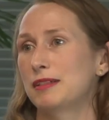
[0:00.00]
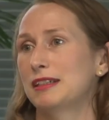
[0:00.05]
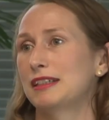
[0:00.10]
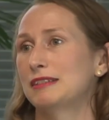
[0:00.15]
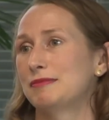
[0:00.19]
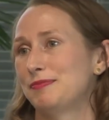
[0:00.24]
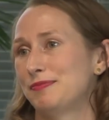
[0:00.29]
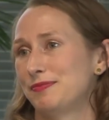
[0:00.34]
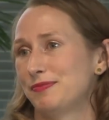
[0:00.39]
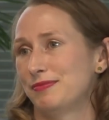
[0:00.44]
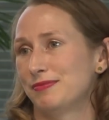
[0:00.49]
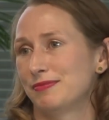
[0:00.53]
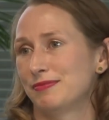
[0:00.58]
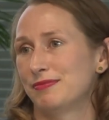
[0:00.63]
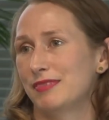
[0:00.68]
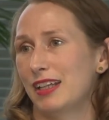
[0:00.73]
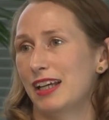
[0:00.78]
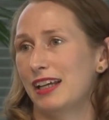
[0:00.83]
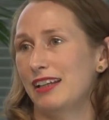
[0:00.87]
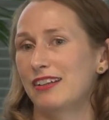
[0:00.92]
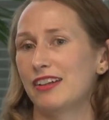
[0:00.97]
But
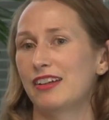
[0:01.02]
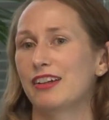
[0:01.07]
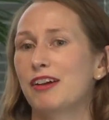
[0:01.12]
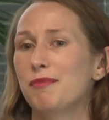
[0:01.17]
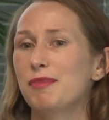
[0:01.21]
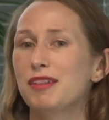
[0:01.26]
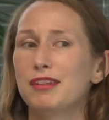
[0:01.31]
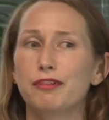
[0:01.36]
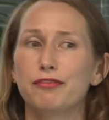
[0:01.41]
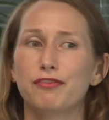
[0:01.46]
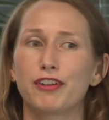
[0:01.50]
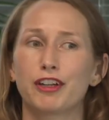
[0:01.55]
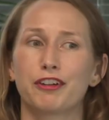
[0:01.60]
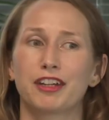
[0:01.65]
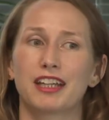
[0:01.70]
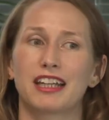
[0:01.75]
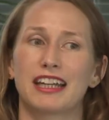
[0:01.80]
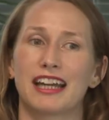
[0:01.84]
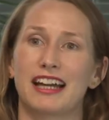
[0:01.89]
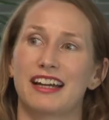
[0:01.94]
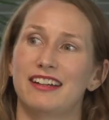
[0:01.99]
I don't know. I'm still
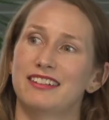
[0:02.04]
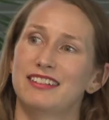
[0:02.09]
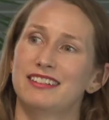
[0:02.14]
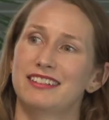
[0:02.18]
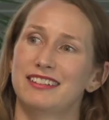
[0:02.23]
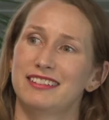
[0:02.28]
figuring it out.